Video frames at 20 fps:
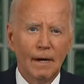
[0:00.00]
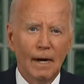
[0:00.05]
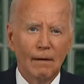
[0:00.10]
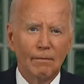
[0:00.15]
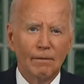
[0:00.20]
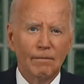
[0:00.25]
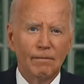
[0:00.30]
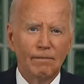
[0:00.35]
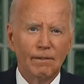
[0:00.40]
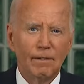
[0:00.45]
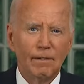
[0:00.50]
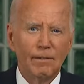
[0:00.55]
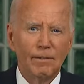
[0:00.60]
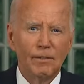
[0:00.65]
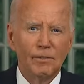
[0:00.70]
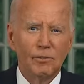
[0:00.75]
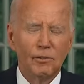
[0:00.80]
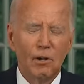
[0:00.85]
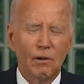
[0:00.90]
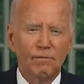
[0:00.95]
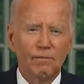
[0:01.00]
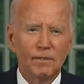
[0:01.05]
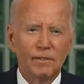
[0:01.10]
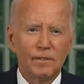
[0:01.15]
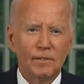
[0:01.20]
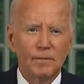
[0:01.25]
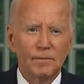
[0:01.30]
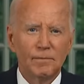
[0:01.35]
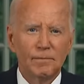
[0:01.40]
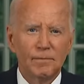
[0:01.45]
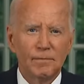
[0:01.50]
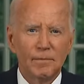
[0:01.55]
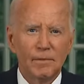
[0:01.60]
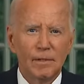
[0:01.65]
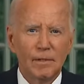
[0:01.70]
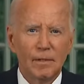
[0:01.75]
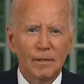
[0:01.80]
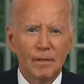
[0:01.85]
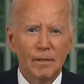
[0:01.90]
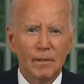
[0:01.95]
I revere this office,
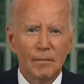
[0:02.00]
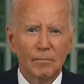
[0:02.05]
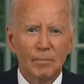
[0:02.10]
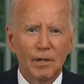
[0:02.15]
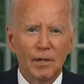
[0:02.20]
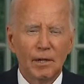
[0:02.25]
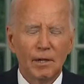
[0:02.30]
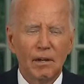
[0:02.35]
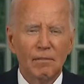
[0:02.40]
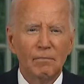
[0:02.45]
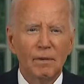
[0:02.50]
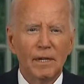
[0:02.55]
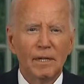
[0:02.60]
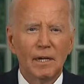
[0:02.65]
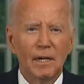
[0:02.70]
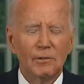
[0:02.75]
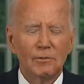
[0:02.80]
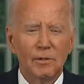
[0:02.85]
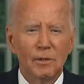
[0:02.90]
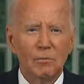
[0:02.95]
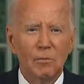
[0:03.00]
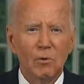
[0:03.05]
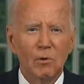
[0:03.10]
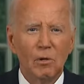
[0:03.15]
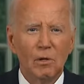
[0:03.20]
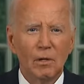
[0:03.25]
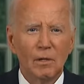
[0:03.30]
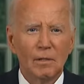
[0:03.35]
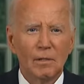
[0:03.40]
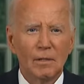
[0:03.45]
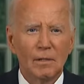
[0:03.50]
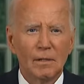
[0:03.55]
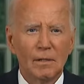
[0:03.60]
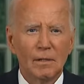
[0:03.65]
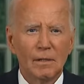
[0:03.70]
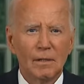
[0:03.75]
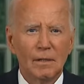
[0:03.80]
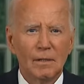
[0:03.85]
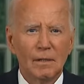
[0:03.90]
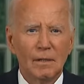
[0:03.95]
but I love my country more.
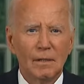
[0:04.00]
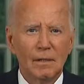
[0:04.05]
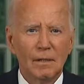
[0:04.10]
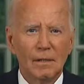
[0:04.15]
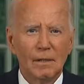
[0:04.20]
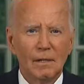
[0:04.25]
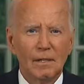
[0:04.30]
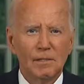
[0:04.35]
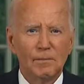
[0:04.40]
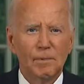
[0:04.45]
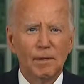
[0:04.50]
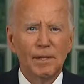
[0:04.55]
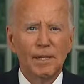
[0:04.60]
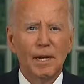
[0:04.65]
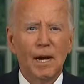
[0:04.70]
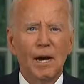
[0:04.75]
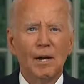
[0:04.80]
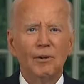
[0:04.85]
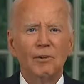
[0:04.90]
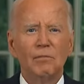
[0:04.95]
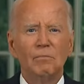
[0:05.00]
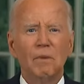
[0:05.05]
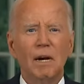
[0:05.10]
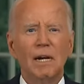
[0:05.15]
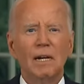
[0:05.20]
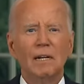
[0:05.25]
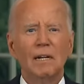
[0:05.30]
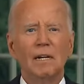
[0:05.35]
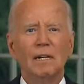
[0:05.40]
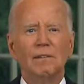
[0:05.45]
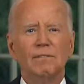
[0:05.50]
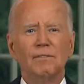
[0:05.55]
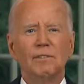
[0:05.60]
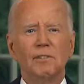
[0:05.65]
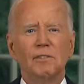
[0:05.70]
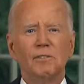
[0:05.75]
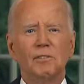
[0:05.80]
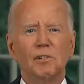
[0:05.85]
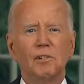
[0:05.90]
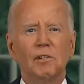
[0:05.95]
It's been the honor of my life
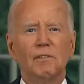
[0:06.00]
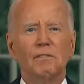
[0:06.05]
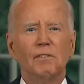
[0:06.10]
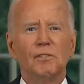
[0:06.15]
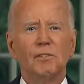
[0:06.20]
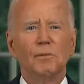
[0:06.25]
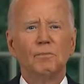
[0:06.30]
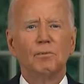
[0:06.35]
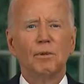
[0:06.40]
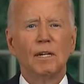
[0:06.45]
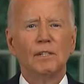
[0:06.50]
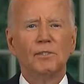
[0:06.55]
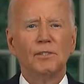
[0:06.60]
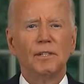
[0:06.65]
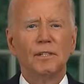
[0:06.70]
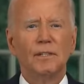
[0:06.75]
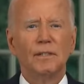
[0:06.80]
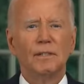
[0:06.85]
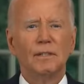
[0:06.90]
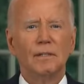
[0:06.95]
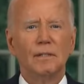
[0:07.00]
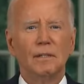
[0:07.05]
to serve as your president.